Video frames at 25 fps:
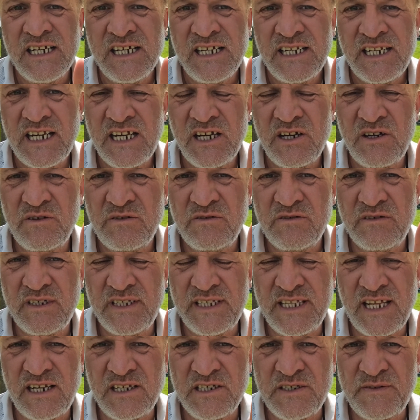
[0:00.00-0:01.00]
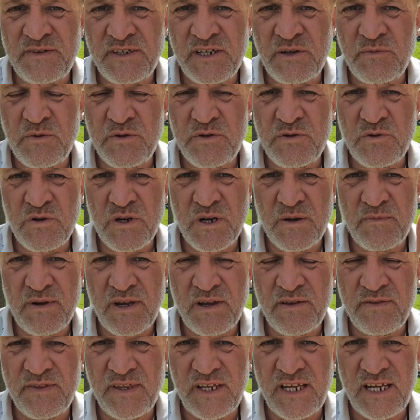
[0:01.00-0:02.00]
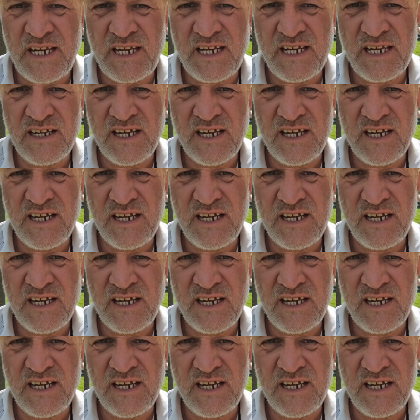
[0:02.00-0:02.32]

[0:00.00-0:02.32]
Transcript: Now, in that last video, we were talking about the